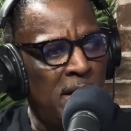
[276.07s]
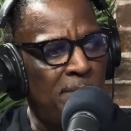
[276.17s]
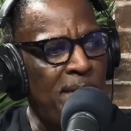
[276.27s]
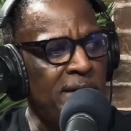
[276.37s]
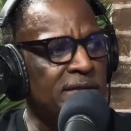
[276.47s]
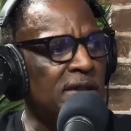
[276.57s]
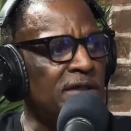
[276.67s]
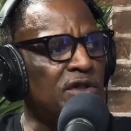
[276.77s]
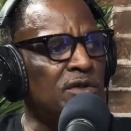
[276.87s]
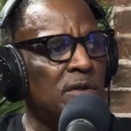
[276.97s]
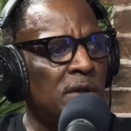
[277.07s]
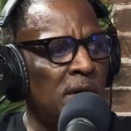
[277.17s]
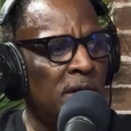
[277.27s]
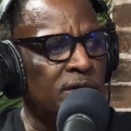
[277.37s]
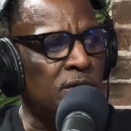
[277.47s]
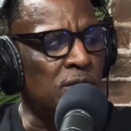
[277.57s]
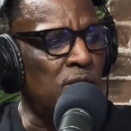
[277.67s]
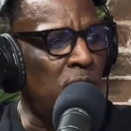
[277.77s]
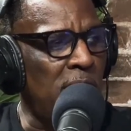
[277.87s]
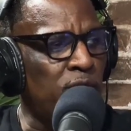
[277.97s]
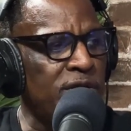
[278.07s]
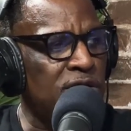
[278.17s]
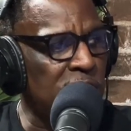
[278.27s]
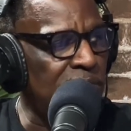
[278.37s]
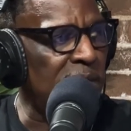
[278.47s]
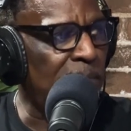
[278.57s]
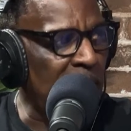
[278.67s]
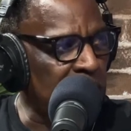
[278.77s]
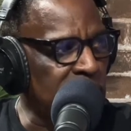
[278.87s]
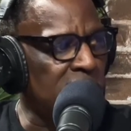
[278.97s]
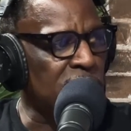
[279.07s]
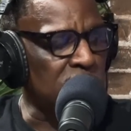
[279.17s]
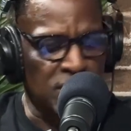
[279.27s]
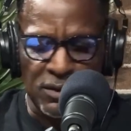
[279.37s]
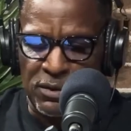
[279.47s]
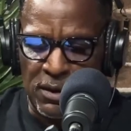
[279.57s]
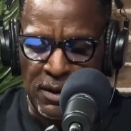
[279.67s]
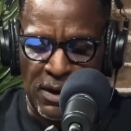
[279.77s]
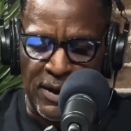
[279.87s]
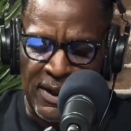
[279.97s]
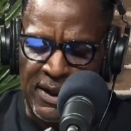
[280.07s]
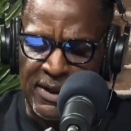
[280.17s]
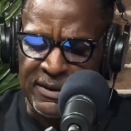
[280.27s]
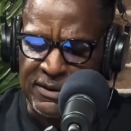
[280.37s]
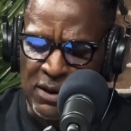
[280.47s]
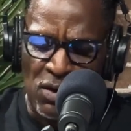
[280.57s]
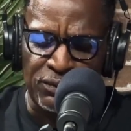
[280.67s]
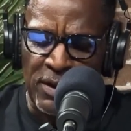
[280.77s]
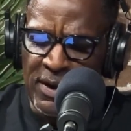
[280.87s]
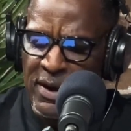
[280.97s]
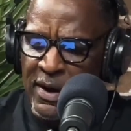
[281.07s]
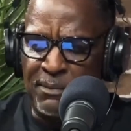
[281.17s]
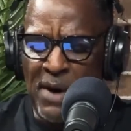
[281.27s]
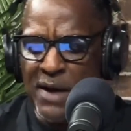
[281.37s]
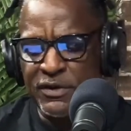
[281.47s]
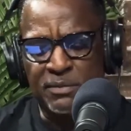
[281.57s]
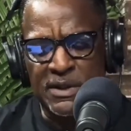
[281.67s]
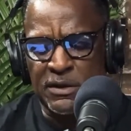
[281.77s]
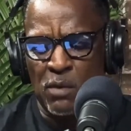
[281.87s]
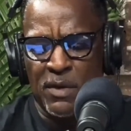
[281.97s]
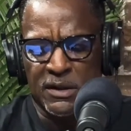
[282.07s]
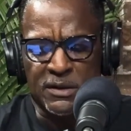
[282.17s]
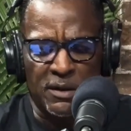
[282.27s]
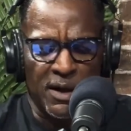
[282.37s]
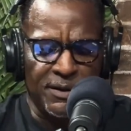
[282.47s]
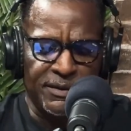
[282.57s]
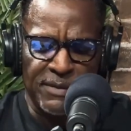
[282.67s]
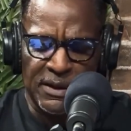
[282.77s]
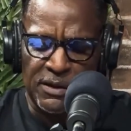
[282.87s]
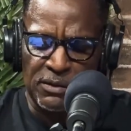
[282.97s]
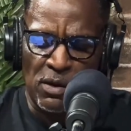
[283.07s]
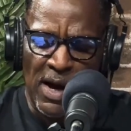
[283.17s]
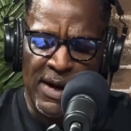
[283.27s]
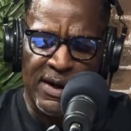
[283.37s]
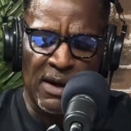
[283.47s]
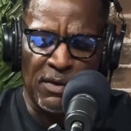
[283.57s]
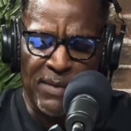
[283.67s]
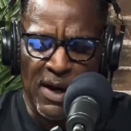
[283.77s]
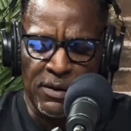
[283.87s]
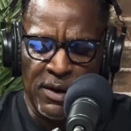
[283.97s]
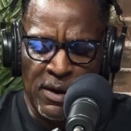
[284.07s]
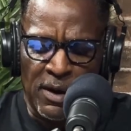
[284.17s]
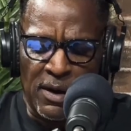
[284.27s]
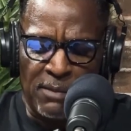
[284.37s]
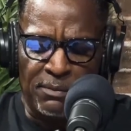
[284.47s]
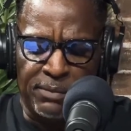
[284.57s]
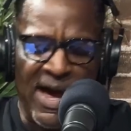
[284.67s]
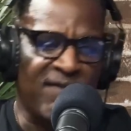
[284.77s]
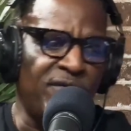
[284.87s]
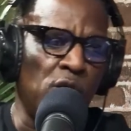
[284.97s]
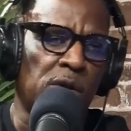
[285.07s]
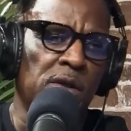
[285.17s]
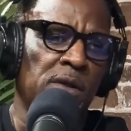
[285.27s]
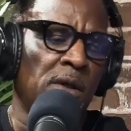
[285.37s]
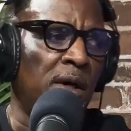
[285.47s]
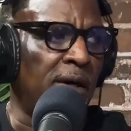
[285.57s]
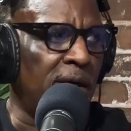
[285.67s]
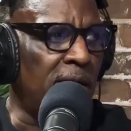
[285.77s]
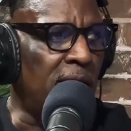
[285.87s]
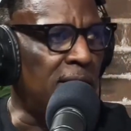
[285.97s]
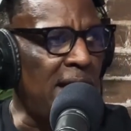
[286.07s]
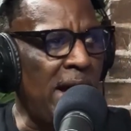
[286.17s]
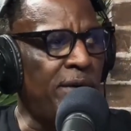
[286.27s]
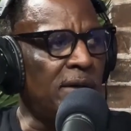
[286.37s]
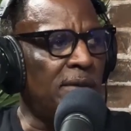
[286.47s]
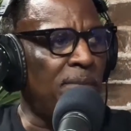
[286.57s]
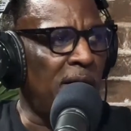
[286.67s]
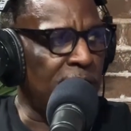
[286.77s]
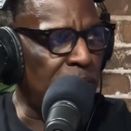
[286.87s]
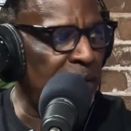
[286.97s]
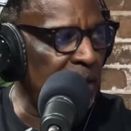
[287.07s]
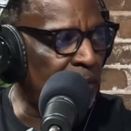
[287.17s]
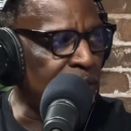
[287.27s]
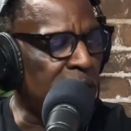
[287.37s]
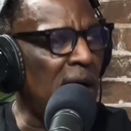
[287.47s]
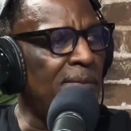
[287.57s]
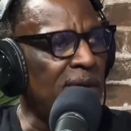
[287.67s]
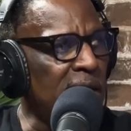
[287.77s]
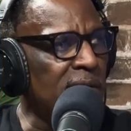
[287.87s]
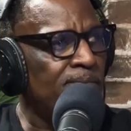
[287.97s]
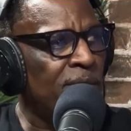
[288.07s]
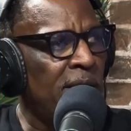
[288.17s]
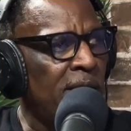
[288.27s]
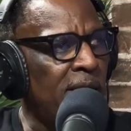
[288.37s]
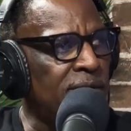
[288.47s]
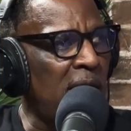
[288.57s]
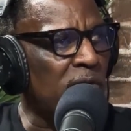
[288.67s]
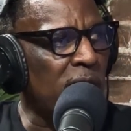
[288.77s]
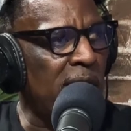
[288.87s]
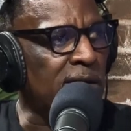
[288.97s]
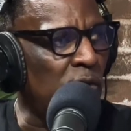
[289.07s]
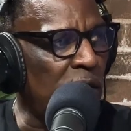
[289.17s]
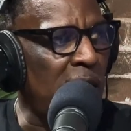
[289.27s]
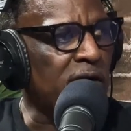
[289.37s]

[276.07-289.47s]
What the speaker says: pay attention to what we should be paying attention to, and it bothers me so much. D'Amica, you know how I am about black folk allowing other people to come in and direct what our